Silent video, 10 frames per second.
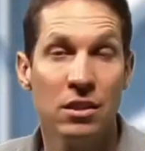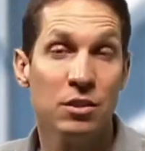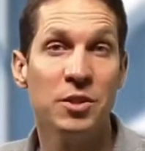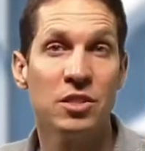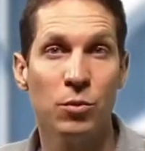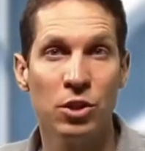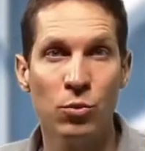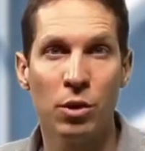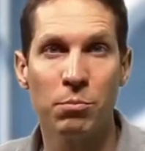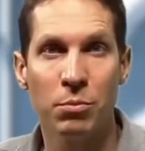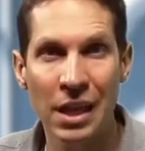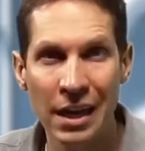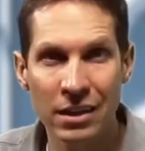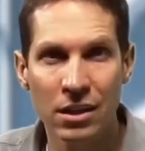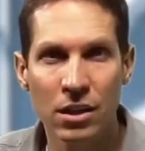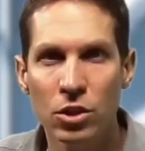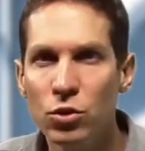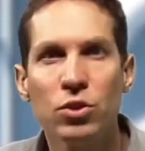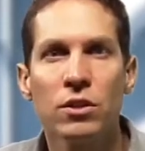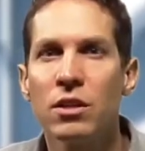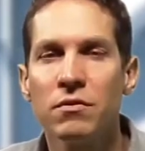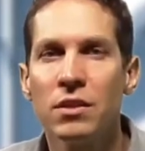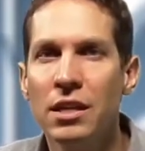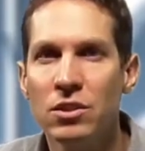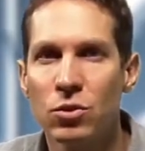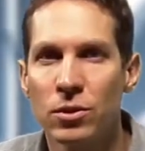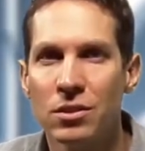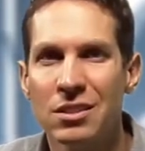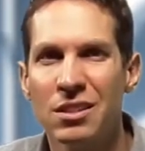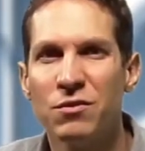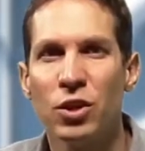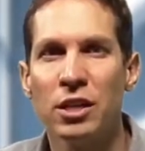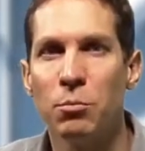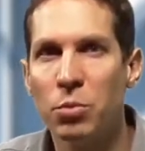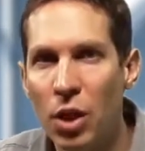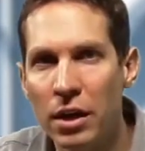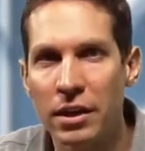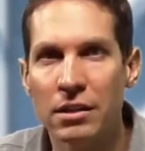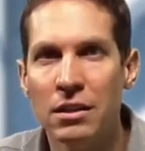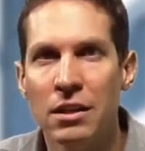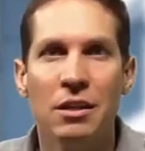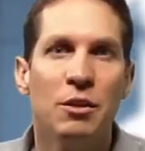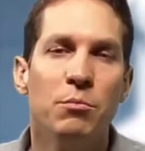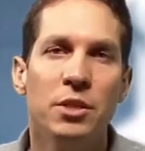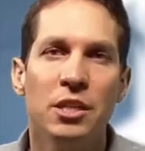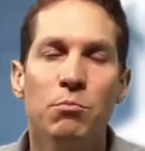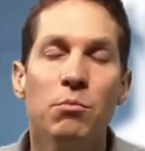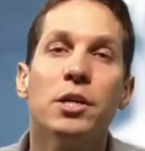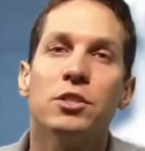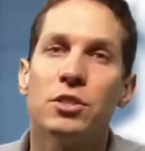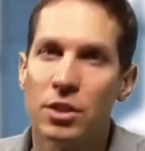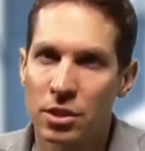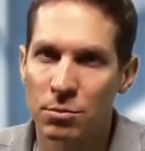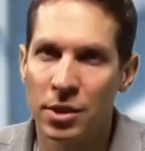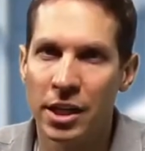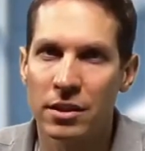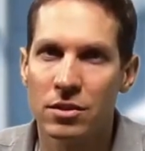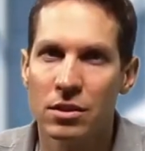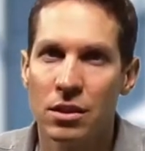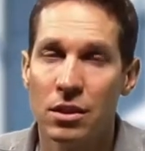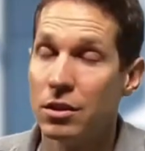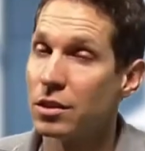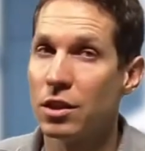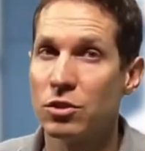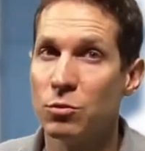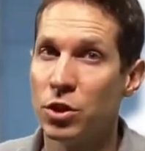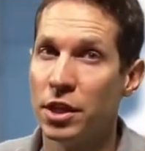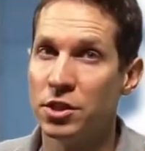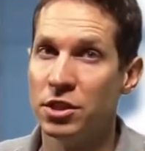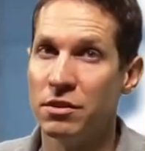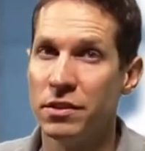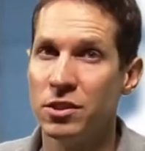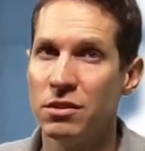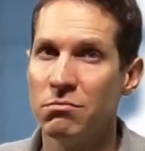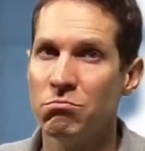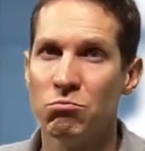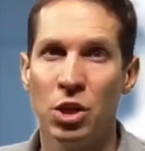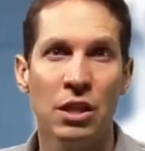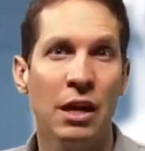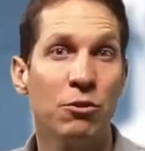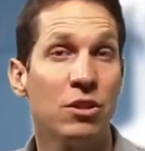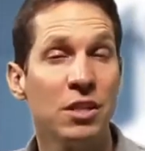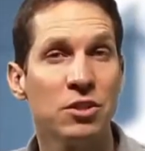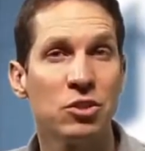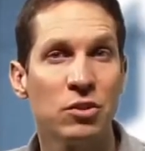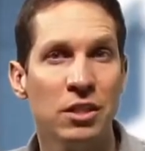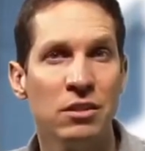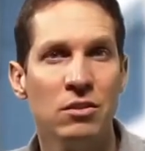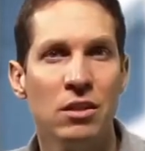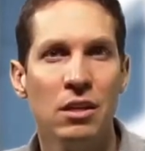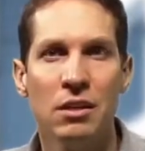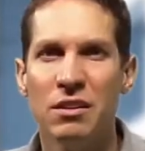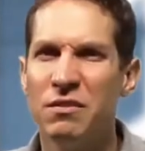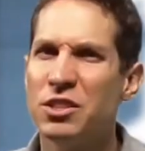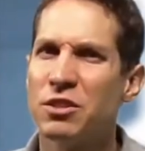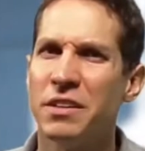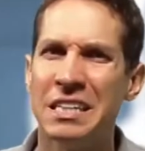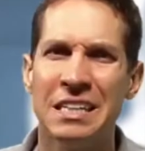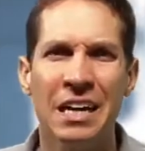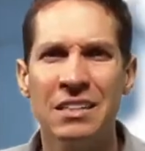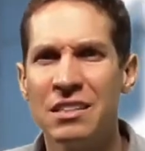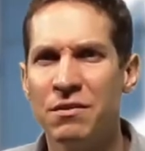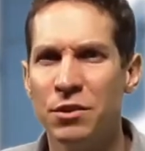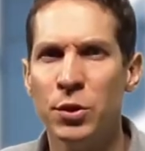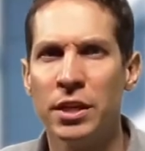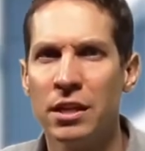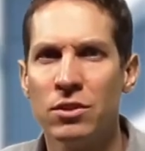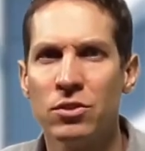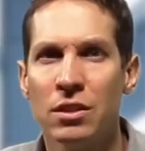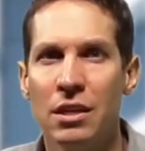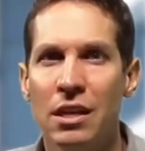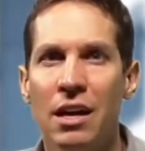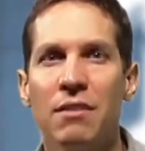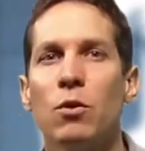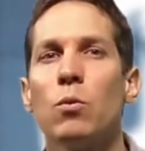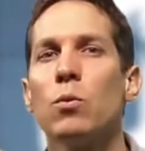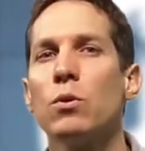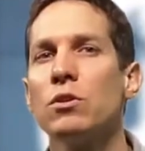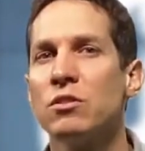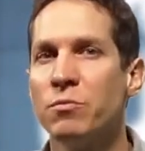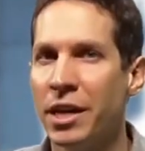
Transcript: This means that when you want black, you turn off the light source instead of trying to block it, meaning much darker blacks. They're also more energy efficient, allow thinner screens, feature fantastic viewing angles, have orders of